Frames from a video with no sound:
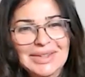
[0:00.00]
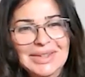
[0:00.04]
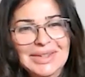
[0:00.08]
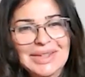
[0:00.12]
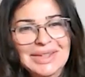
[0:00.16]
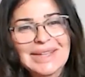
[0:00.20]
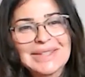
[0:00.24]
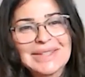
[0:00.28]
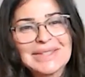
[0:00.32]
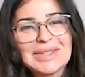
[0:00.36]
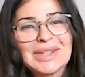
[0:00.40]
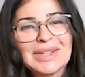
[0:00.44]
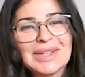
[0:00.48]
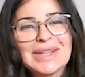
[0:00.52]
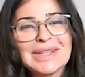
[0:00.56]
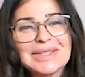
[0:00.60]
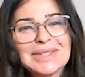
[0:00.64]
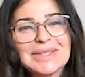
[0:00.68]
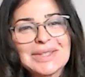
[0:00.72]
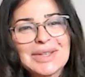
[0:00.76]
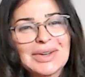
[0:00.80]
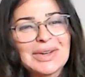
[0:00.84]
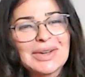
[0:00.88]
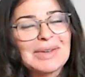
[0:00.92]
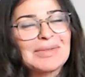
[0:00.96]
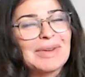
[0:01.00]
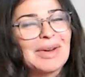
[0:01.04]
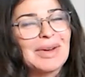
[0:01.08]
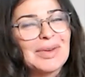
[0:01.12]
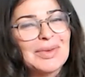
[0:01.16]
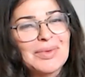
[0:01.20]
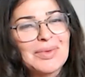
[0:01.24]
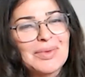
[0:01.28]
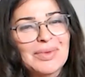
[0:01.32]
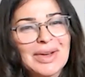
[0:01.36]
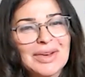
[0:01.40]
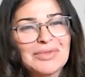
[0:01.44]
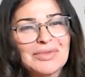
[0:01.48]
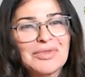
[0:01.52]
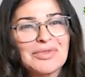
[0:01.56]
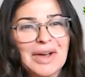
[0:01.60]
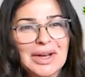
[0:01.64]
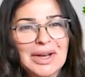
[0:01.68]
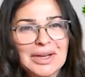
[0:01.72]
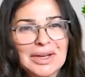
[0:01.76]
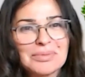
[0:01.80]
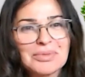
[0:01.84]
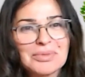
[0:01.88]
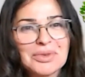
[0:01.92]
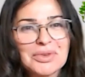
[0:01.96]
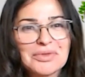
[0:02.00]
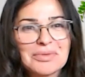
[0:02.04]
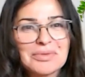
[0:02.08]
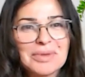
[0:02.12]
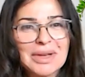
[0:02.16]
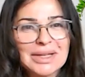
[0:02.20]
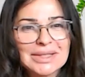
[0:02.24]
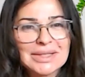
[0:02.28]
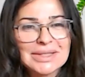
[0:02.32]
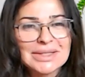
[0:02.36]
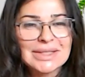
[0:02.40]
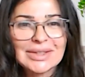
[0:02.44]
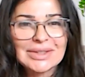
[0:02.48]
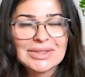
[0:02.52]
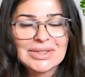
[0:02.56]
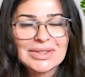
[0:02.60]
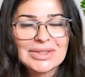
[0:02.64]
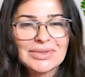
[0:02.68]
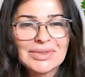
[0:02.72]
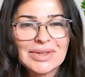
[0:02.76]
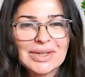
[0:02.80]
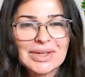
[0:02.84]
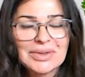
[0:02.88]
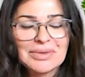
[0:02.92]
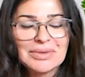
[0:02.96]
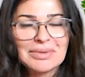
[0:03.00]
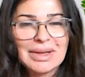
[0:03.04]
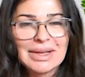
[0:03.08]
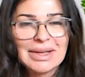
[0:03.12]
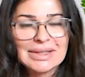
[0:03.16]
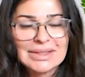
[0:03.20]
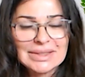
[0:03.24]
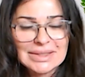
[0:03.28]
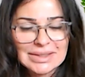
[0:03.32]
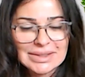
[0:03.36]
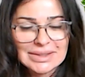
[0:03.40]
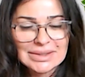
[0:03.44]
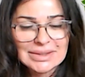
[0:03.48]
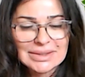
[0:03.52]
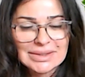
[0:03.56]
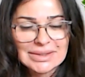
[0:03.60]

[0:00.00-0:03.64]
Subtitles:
Okay, so let's talk about one final movement. Implement.